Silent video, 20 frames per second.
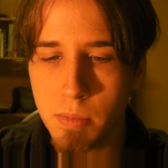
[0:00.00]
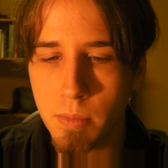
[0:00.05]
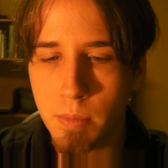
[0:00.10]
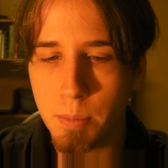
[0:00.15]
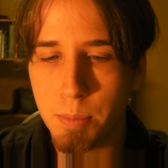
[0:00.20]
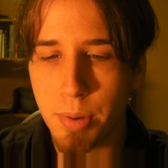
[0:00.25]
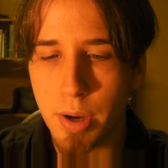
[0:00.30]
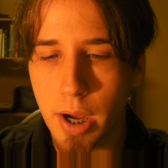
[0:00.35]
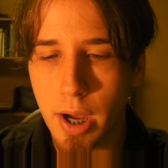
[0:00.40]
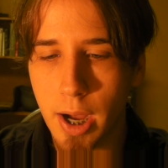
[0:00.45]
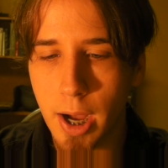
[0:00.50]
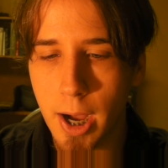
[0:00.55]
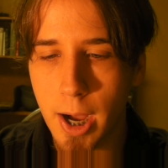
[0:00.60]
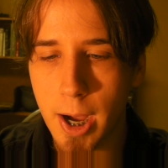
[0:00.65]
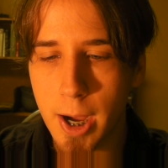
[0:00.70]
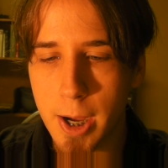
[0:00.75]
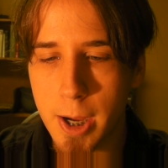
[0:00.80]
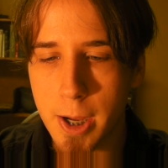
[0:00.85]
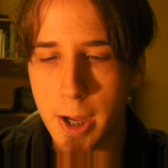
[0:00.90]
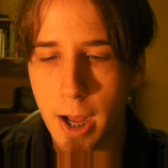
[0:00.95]

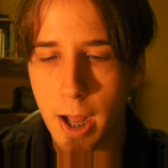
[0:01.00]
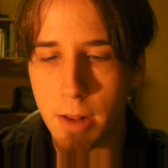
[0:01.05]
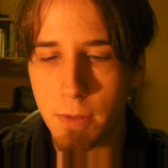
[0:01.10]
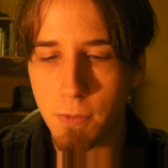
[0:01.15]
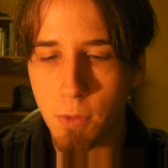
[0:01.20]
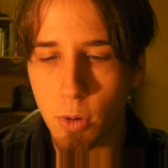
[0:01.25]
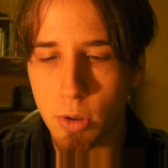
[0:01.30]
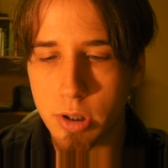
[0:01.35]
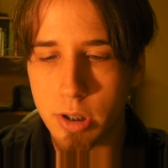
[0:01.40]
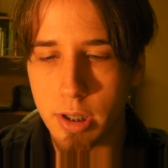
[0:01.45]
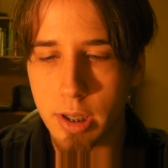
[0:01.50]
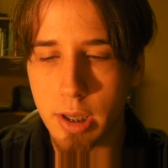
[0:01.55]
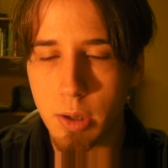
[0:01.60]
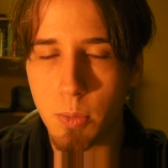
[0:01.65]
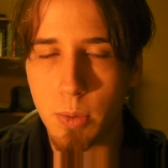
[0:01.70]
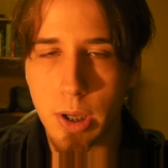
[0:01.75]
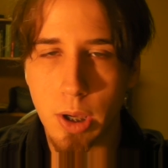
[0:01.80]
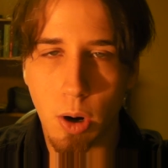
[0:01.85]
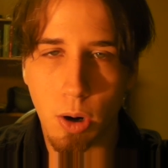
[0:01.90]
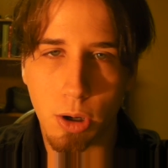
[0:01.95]
But unfortunately,
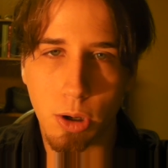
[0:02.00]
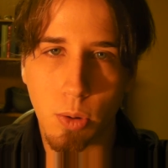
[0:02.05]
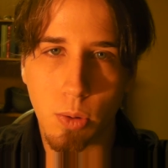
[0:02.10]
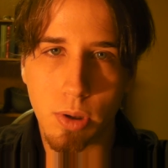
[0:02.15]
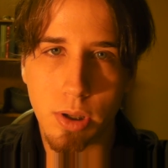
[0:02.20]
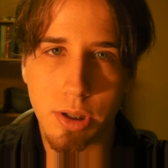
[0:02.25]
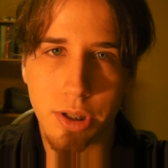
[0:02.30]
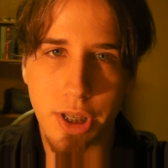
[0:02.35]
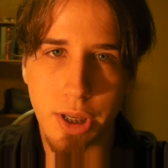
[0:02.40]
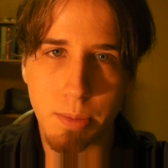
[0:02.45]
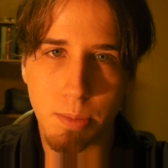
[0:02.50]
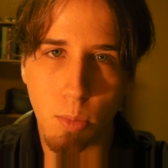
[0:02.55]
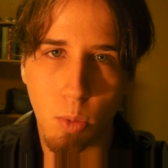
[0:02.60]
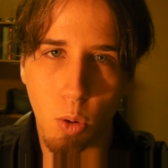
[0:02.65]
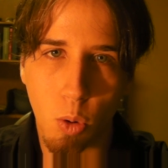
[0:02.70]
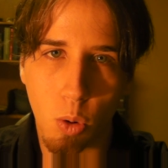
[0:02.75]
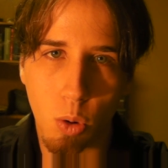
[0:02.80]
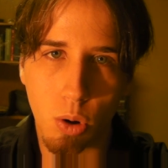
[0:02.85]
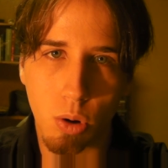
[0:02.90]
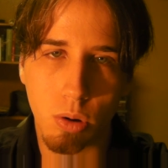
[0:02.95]
we are going to see
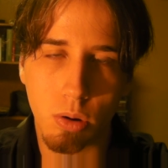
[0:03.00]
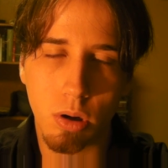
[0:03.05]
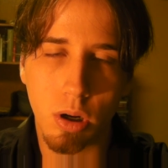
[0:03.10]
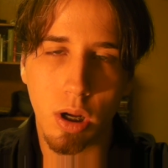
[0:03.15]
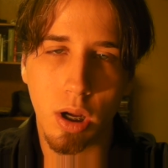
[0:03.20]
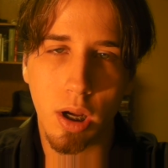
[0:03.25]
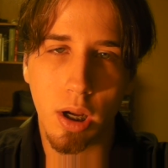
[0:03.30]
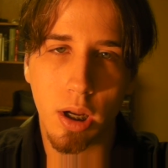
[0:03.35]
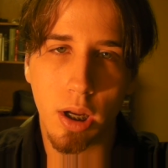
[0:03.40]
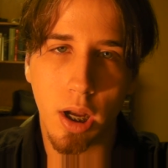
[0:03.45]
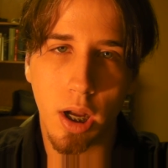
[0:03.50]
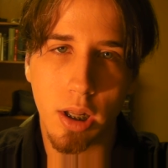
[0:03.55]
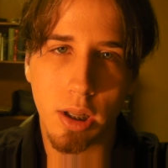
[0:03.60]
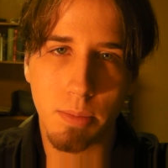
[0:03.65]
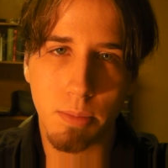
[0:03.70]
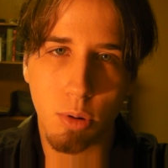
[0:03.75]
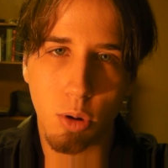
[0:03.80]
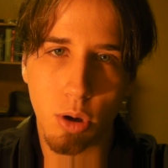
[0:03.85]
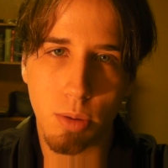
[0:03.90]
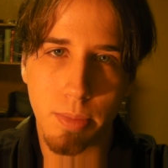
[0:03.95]
more
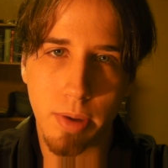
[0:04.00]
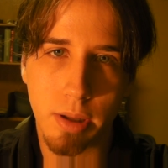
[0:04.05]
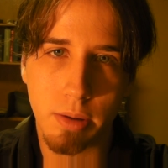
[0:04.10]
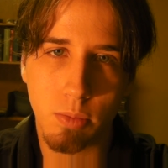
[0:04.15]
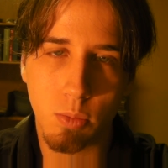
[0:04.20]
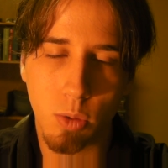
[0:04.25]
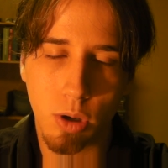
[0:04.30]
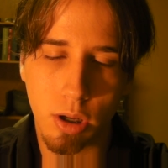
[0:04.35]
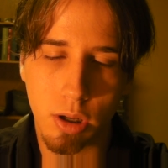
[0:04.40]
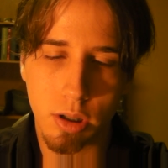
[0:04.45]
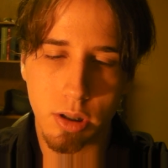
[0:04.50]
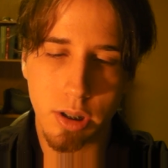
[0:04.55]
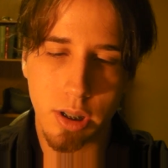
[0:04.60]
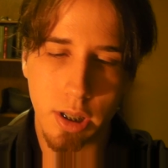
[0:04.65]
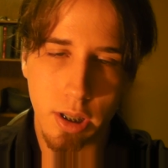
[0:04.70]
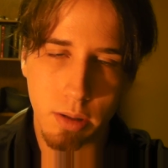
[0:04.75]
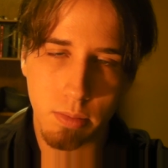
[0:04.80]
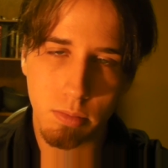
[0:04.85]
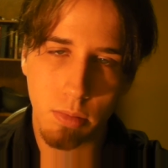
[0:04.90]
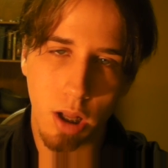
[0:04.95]
unemployment. We're going to
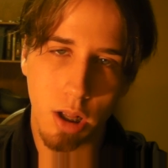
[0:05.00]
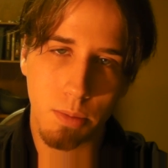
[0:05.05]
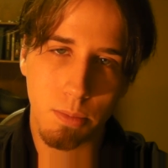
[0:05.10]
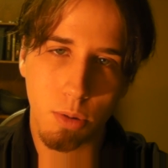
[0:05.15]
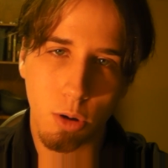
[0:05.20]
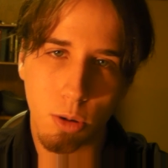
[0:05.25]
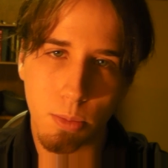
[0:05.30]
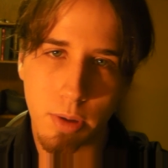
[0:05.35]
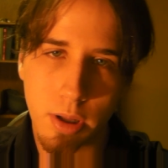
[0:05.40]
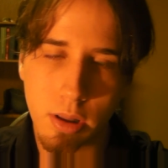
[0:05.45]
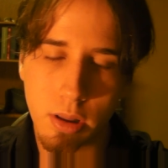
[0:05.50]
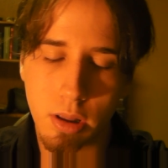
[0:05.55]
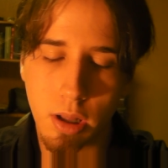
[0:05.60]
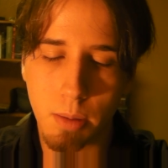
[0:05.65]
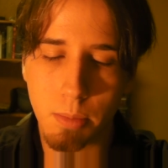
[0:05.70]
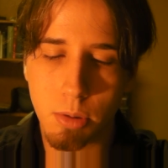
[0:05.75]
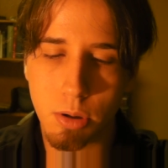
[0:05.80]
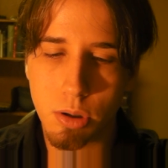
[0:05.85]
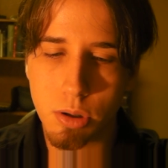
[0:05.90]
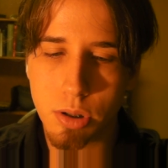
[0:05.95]
see unemployment
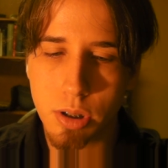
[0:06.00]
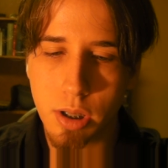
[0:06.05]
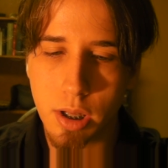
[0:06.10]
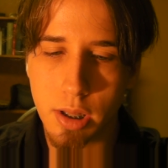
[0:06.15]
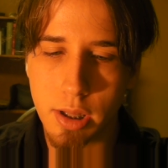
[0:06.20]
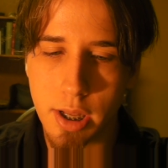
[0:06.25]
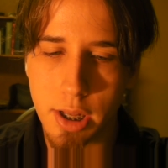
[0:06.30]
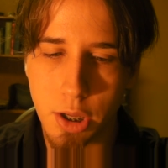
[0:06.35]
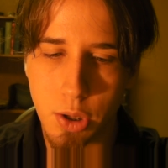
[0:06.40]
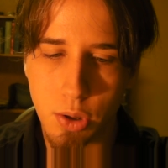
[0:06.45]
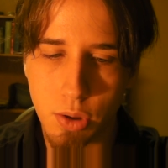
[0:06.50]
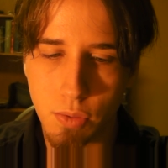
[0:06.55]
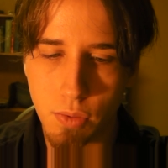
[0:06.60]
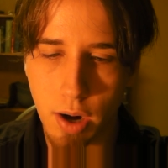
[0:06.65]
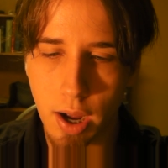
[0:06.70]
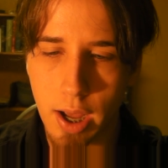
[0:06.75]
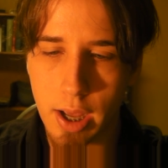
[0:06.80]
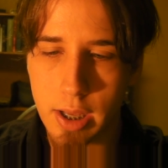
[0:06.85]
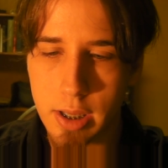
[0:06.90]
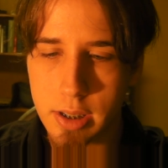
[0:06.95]
numbers continue to
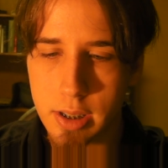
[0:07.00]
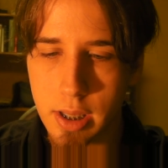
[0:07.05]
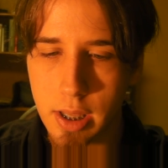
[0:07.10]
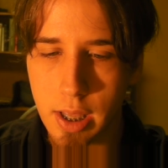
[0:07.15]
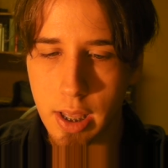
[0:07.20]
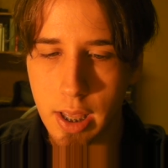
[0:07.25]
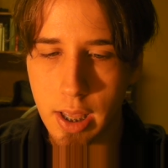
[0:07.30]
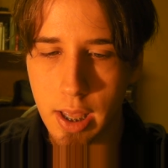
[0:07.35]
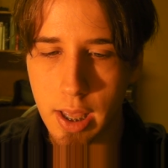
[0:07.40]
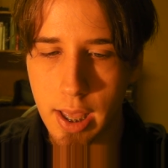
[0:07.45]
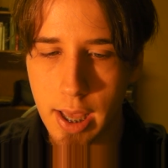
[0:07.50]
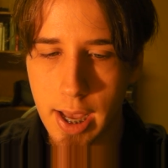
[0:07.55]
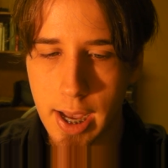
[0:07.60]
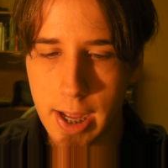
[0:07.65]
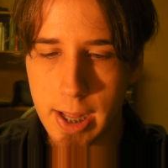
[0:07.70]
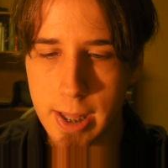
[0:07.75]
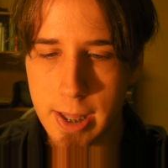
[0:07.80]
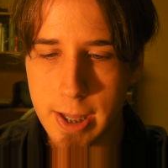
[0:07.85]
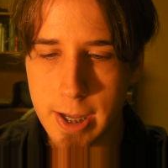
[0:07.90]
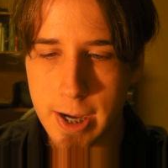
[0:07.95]
rise.
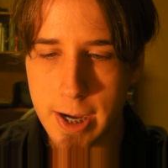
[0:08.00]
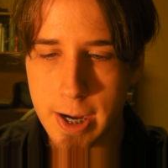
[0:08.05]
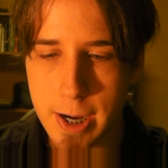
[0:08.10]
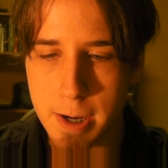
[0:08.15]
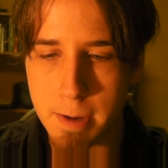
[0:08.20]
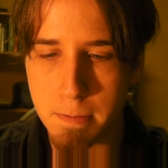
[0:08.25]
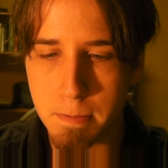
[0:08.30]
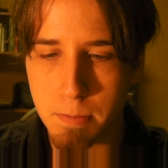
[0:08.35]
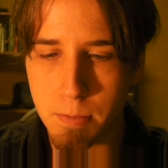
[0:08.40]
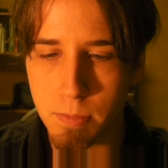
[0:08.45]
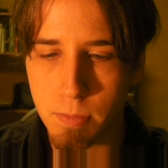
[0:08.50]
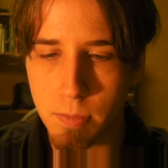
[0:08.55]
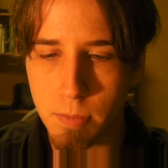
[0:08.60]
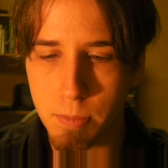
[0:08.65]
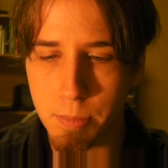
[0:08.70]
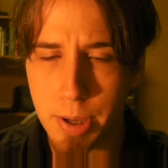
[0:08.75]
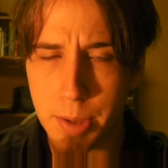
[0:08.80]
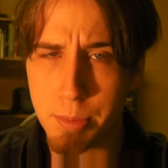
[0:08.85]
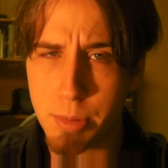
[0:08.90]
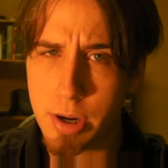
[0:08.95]
And
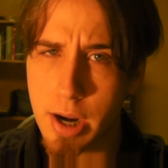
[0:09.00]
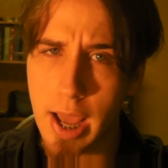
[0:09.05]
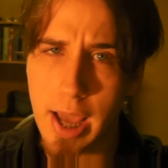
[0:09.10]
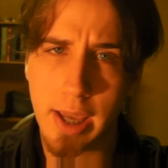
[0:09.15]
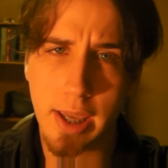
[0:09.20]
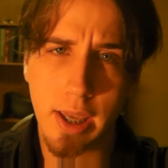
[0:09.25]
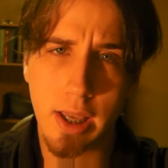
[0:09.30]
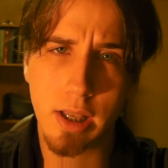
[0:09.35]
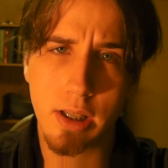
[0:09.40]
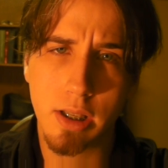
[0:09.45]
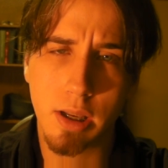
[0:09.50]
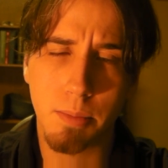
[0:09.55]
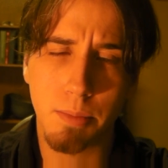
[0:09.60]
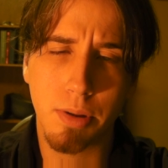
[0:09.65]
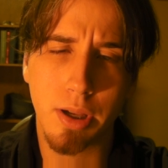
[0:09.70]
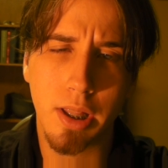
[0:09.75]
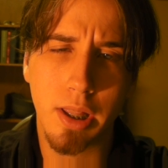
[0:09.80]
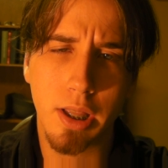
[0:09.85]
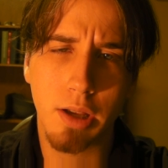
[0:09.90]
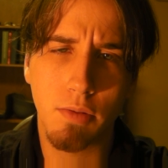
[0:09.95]
Ben Bernanke is
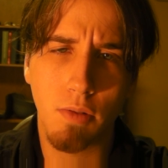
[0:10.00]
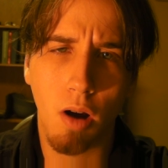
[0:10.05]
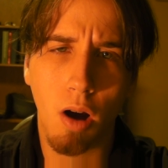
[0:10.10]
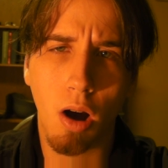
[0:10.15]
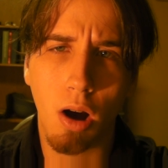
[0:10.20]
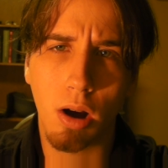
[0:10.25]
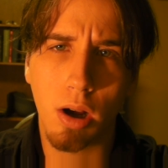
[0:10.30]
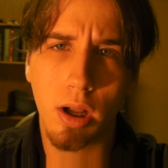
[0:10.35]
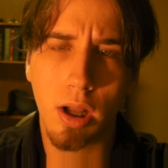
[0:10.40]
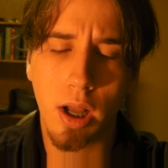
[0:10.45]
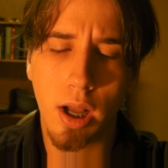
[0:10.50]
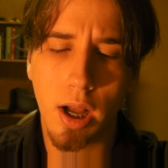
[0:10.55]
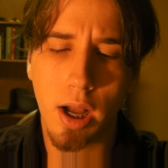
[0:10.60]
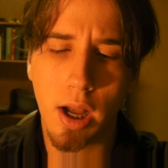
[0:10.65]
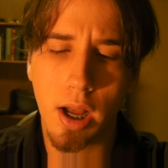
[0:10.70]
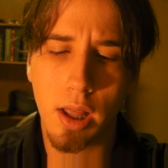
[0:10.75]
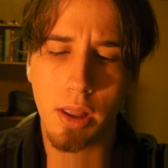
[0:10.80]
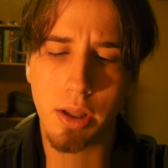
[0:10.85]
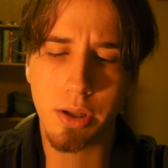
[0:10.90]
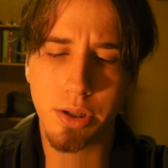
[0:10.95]
completely wrong.
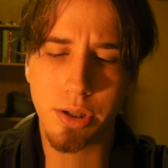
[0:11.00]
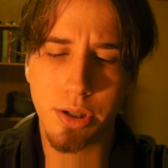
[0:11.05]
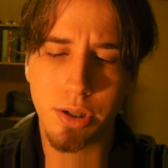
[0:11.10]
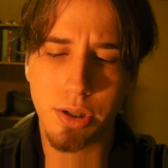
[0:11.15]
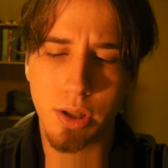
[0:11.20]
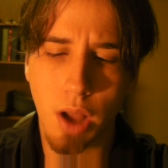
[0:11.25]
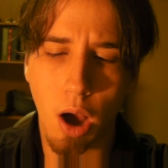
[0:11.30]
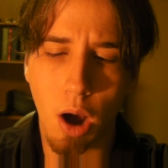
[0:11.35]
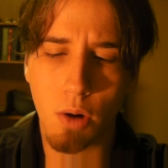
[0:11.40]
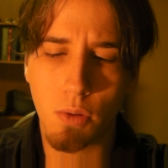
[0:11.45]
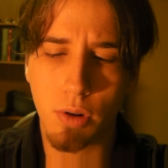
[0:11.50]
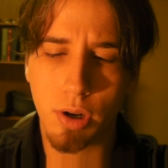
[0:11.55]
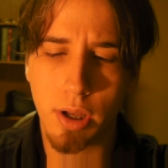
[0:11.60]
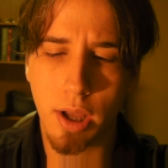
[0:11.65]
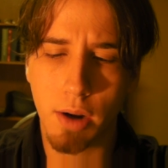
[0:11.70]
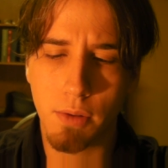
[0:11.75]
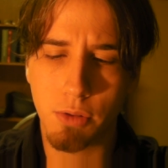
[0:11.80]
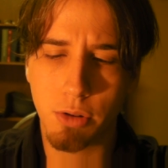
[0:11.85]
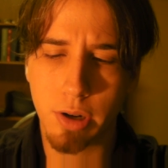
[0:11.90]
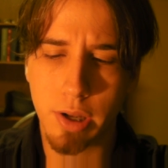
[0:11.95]
This is not a
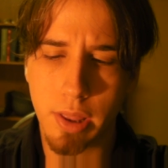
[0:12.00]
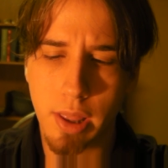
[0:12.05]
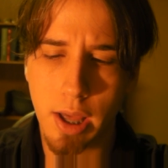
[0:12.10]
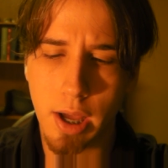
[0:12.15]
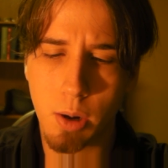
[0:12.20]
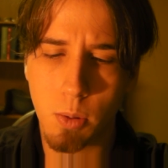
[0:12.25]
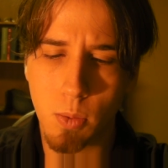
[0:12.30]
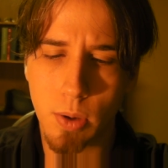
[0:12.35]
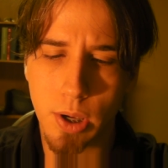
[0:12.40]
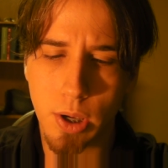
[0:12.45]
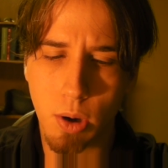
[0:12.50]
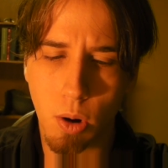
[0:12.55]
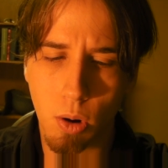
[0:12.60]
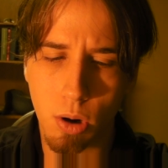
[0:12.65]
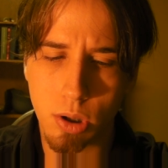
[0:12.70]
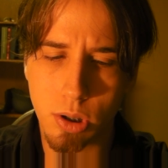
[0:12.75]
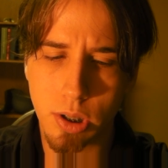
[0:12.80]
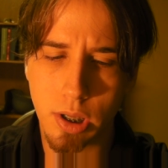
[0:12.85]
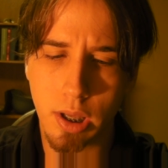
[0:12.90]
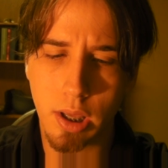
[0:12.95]
recovery that we are
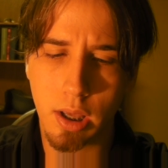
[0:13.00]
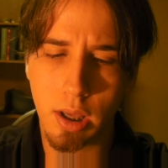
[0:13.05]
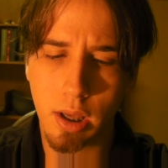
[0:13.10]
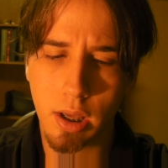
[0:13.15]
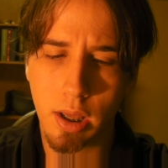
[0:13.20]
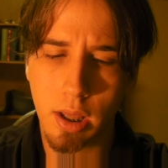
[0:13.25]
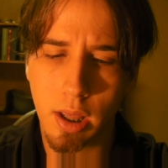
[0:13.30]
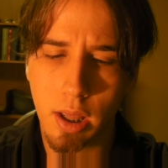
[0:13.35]
seeing.